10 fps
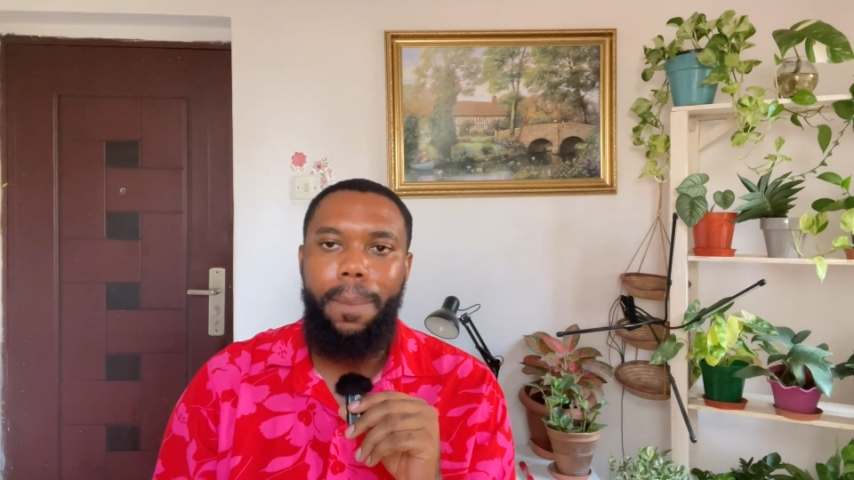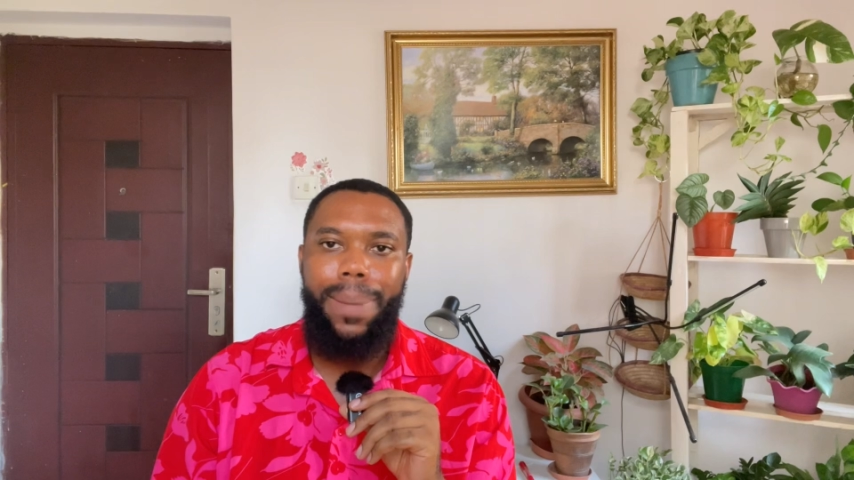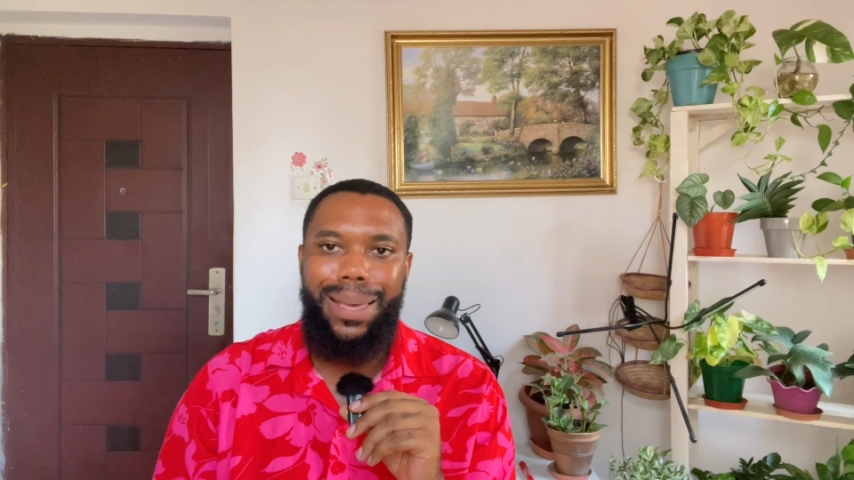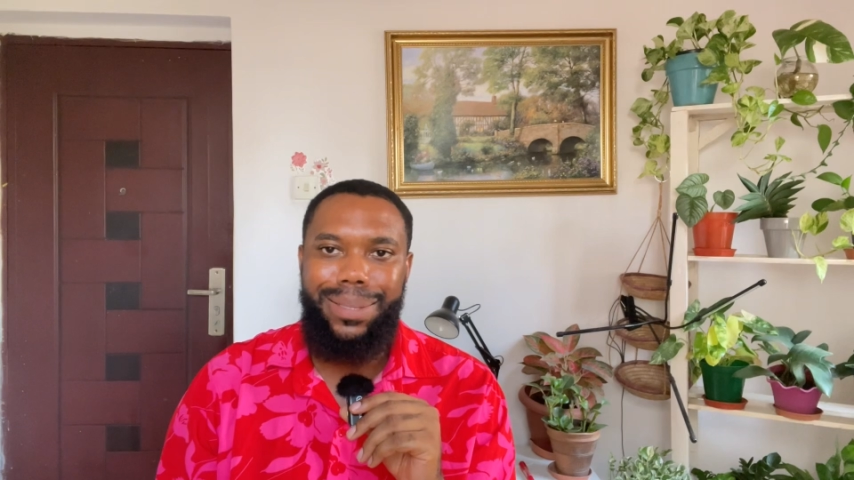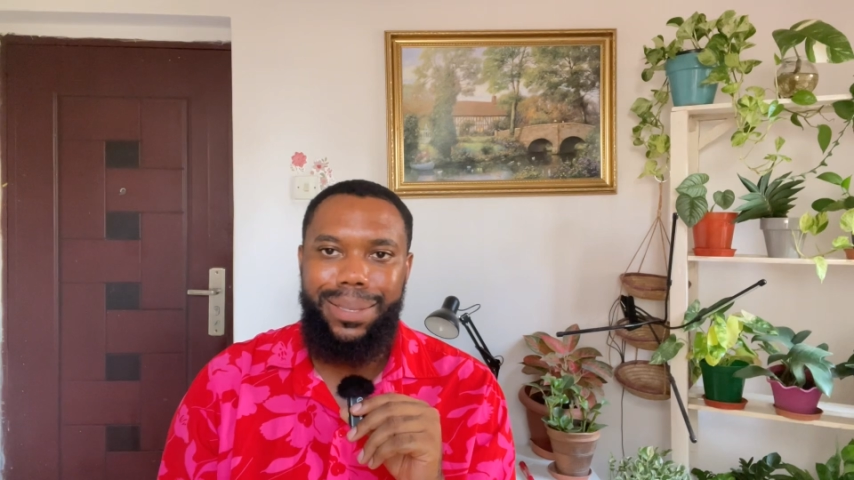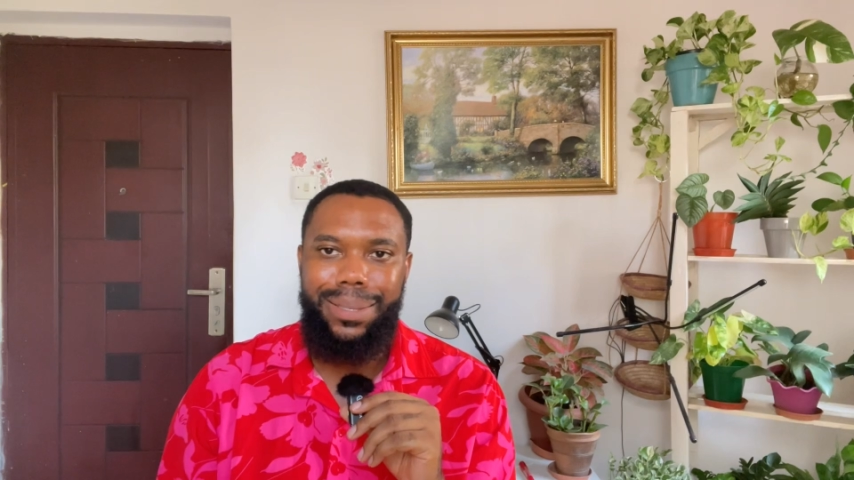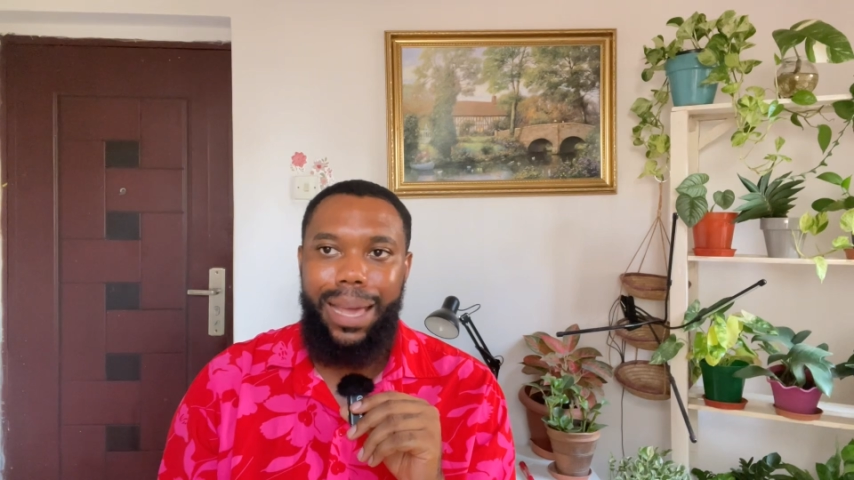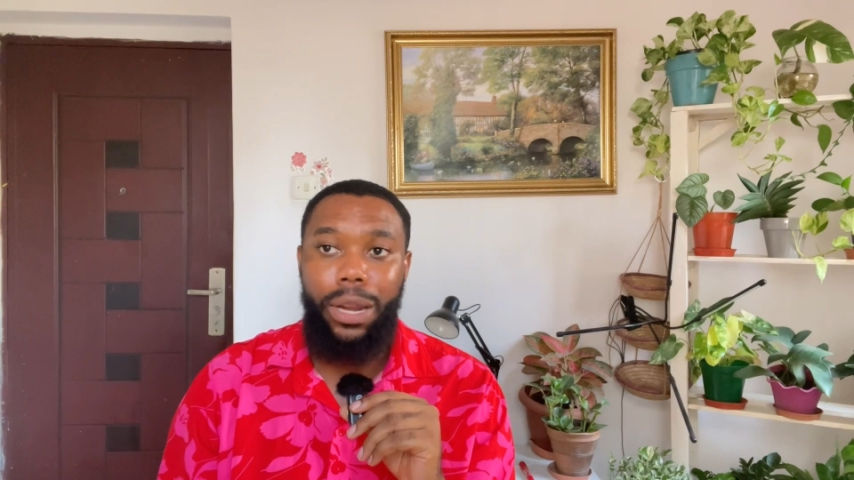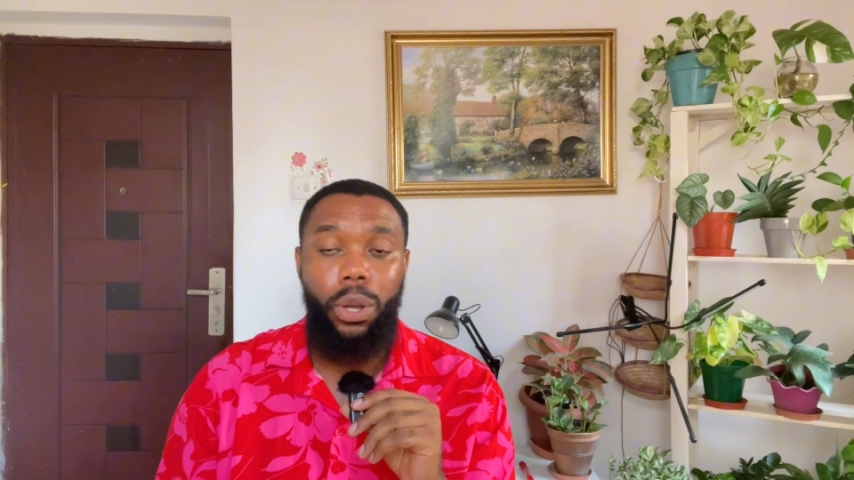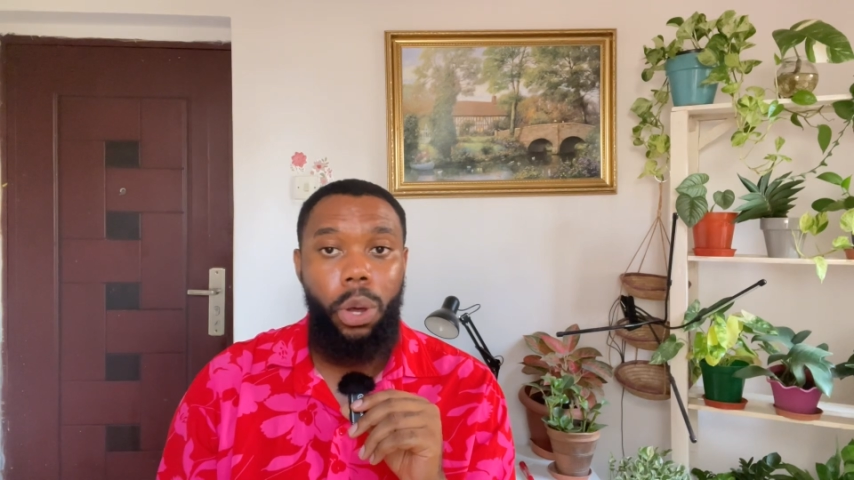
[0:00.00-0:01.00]

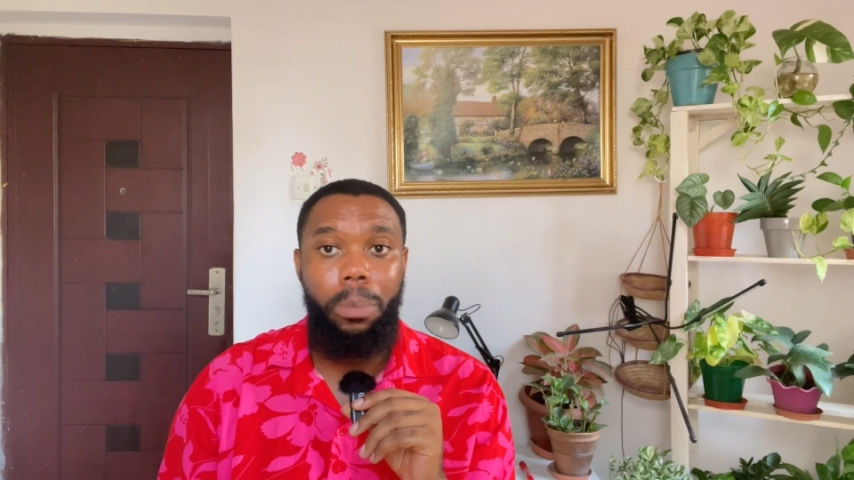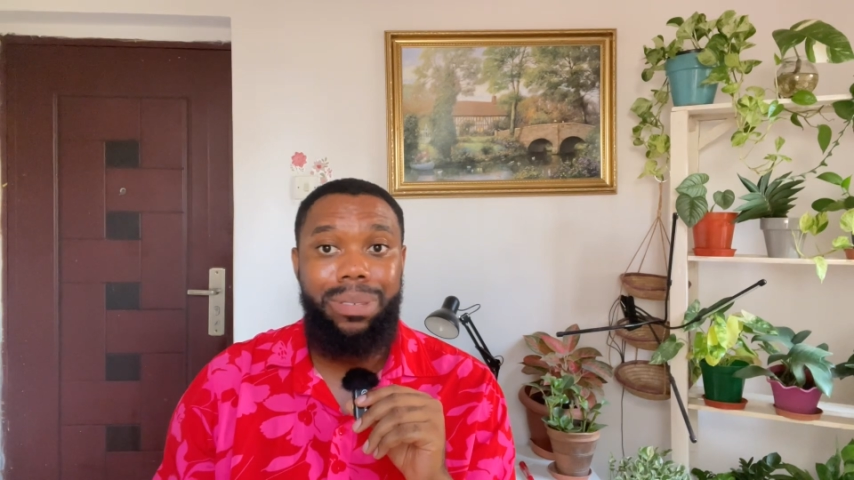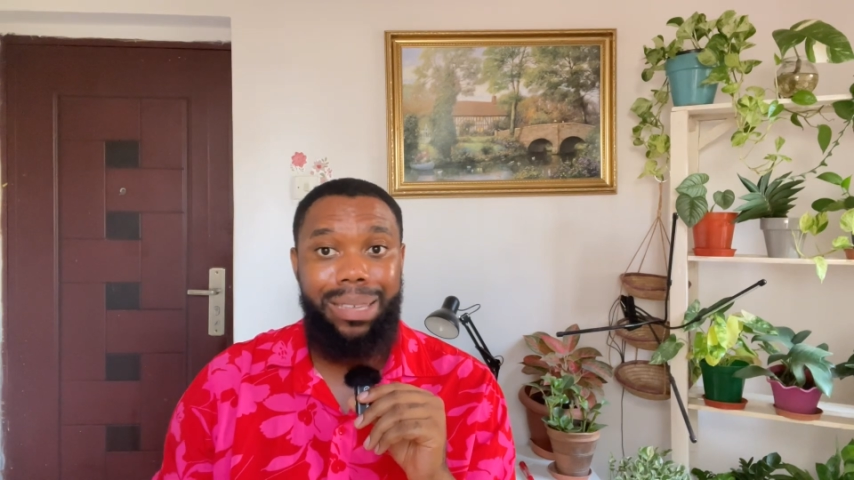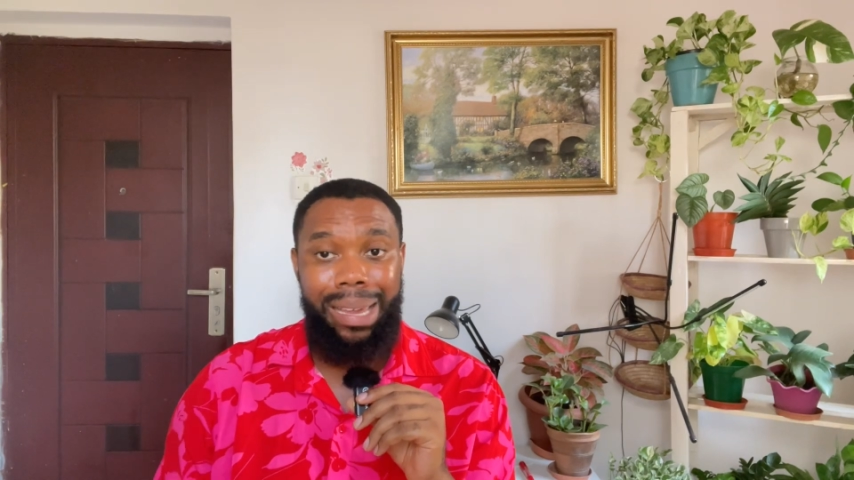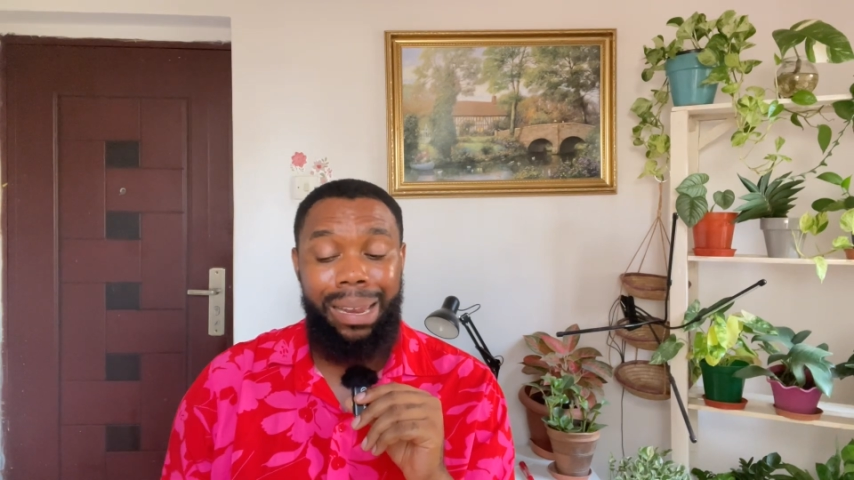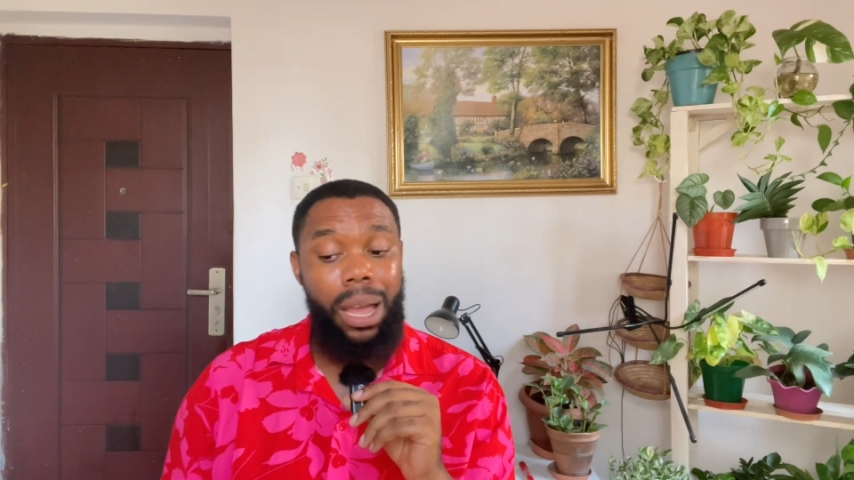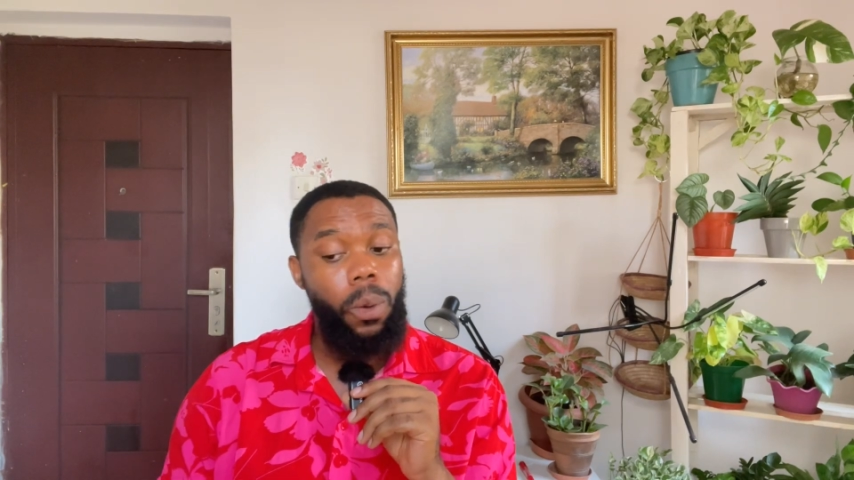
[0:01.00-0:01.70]
pesticide comes in,